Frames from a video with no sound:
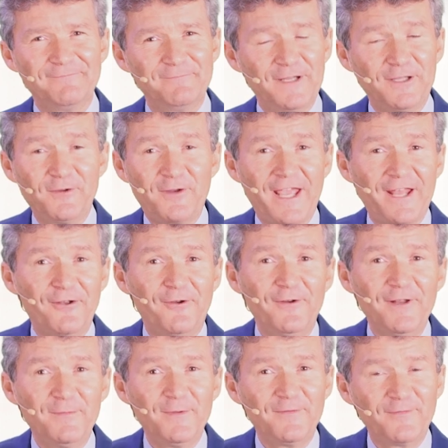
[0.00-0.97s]
But you can
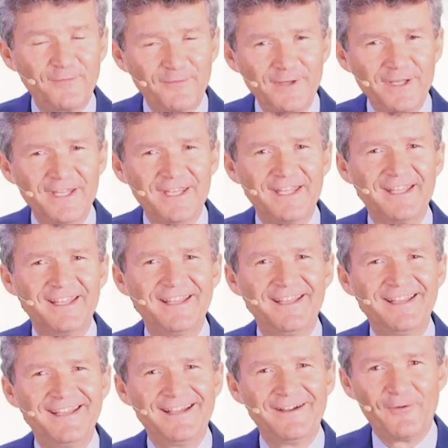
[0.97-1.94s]
only be free
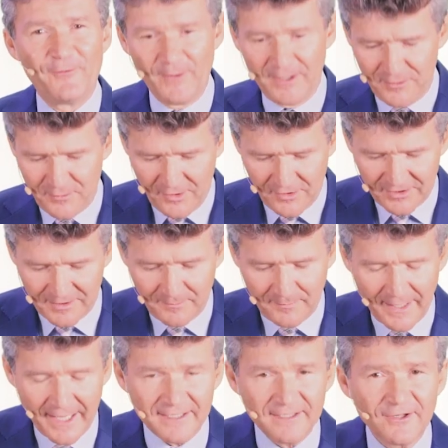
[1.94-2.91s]
when you are
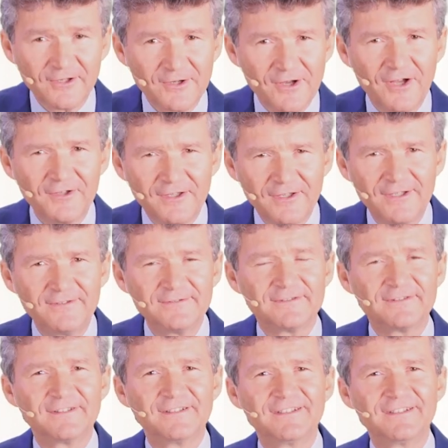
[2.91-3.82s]
dependent on God alone.